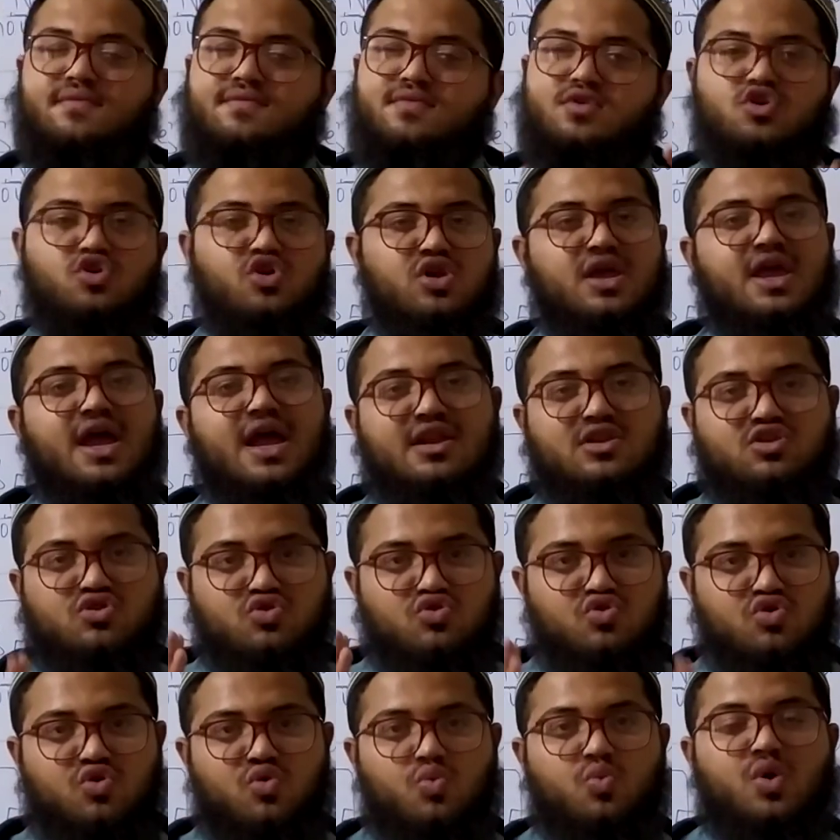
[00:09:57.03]
you'll get to
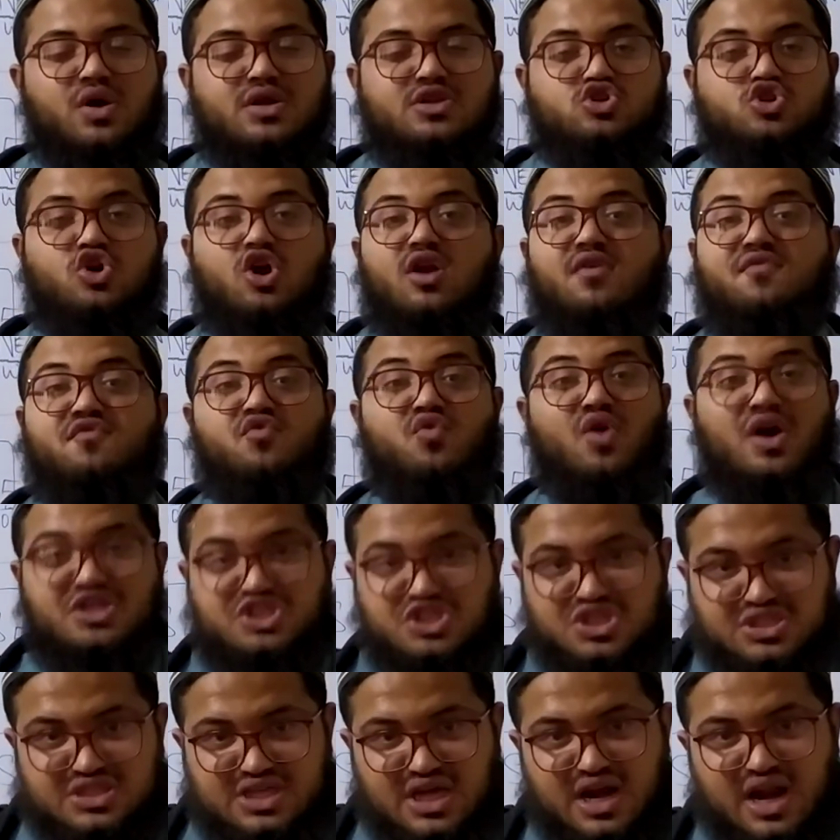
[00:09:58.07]
know what sort of
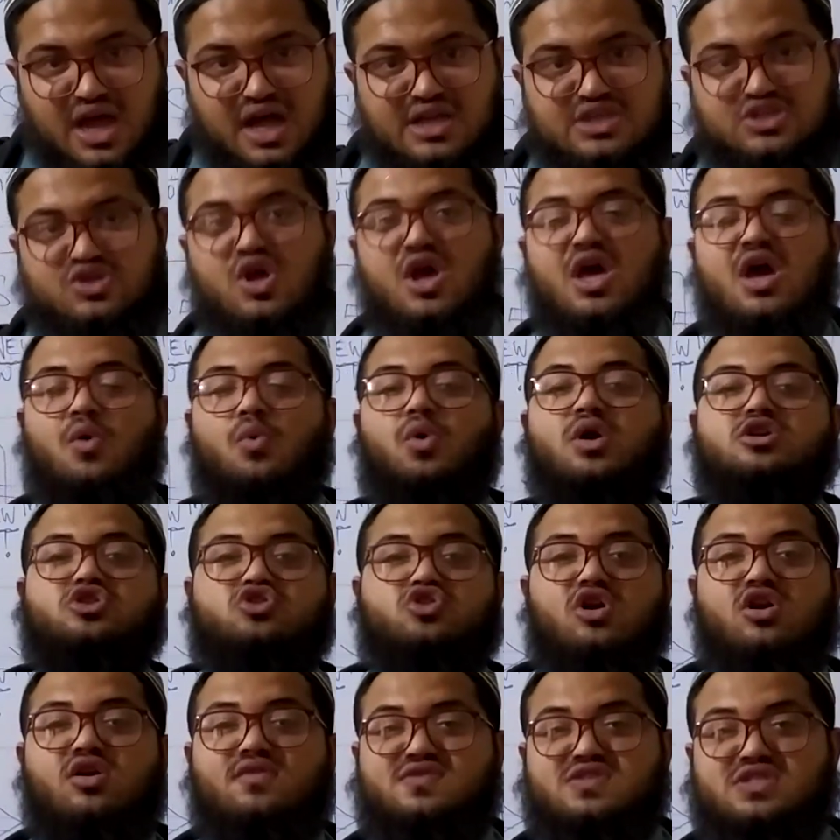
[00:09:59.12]
questions are asked, what
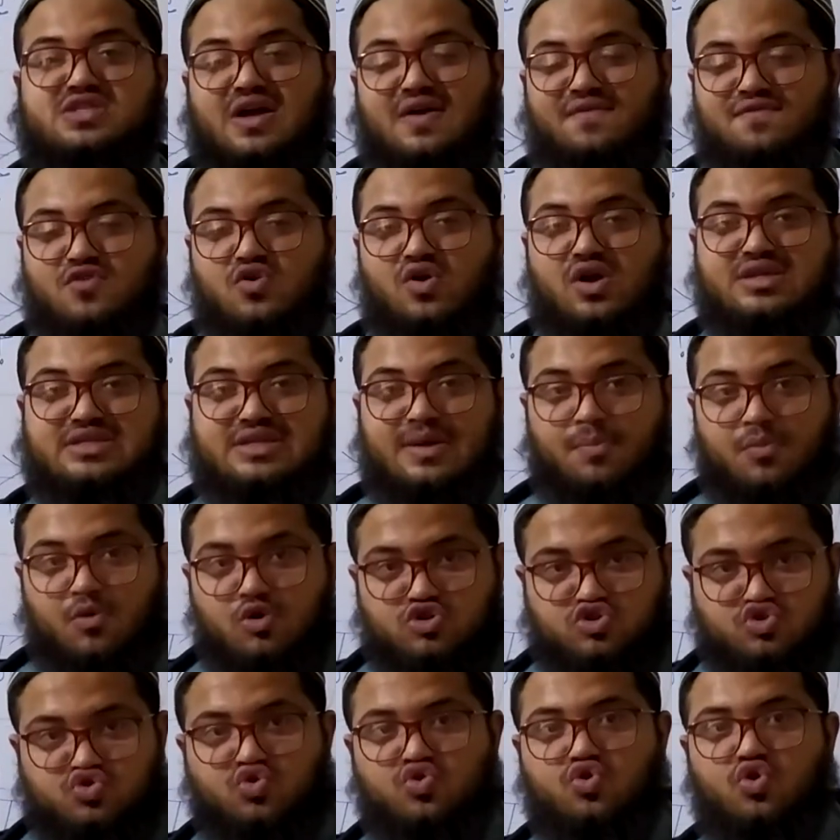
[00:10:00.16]
sort of stuff you are
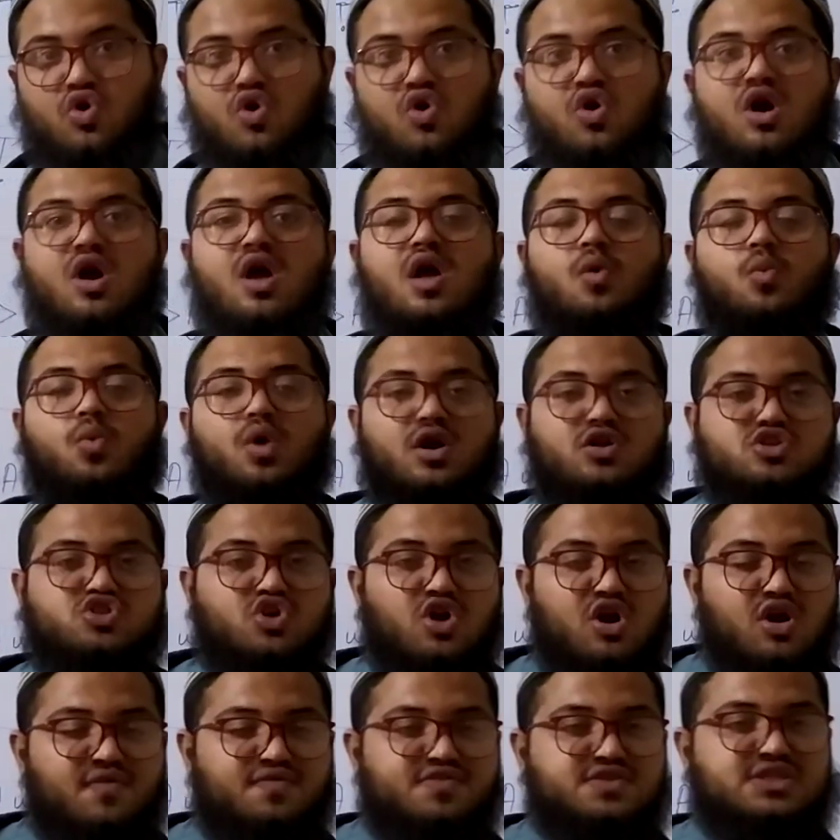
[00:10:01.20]
supposed to know, what
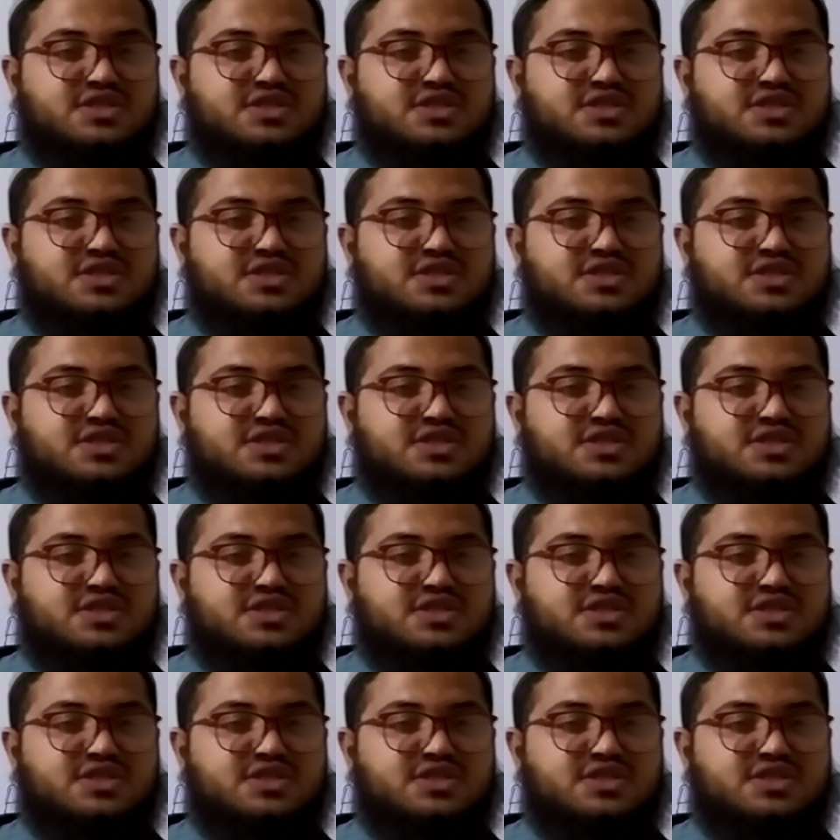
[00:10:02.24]
sort of